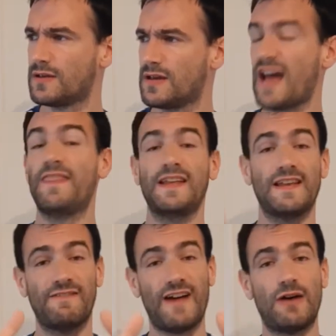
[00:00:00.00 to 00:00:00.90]
I think they
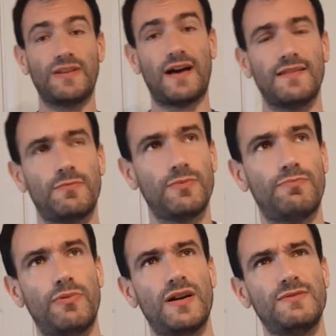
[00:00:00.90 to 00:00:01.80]
found out,
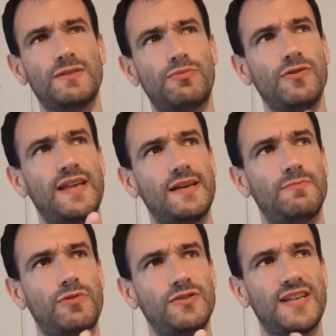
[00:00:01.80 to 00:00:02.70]
was it
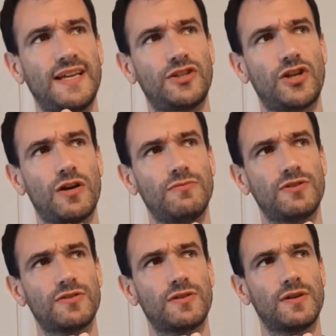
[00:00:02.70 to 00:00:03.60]
Bruce H.
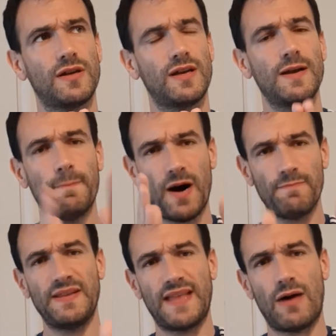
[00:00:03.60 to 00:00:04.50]
Jones? Might have
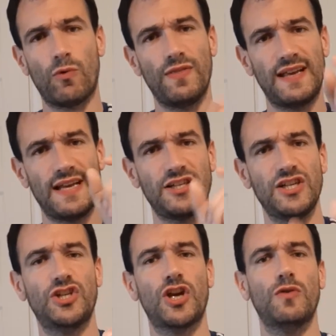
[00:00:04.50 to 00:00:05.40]
been that one that actually
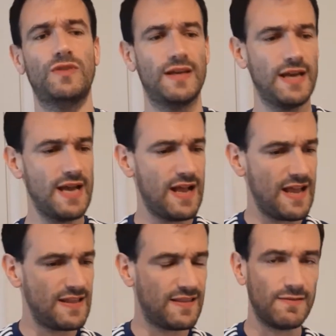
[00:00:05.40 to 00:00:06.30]
showed that
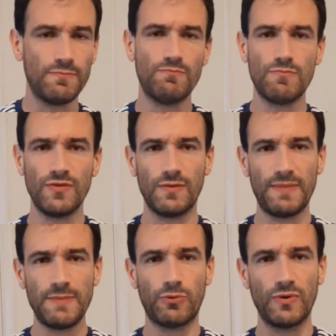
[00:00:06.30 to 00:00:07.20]
the
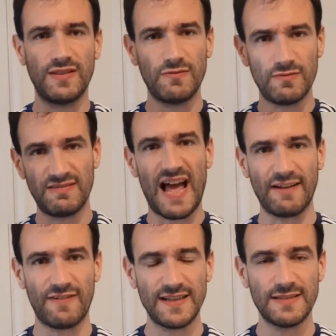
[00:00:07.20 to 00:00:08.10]
people with lack
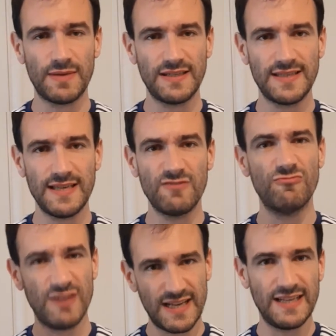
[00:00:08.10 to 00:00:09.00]
flexibility,
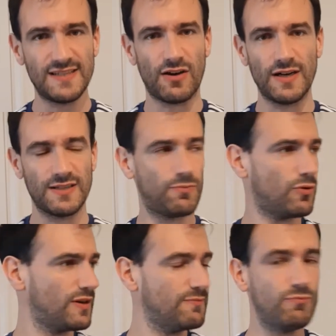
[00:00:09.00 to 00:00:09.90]
really tight as a
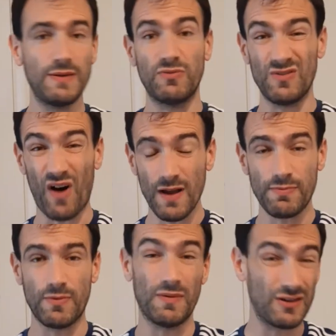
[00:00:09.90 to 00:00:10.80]
board, and the people who have
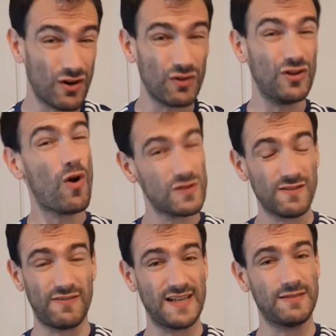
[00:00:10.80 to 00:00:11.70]
hypermobile got lots
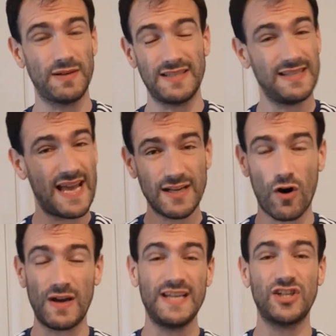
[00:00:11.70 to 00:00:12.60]
of flexibility, they
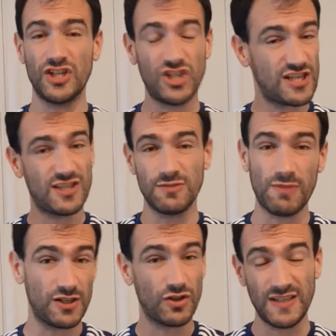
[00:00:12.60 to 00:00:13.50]
got injured just as
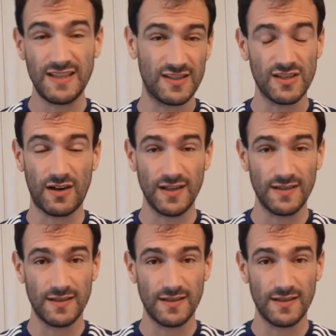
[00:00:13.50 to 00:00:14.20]
much on either side.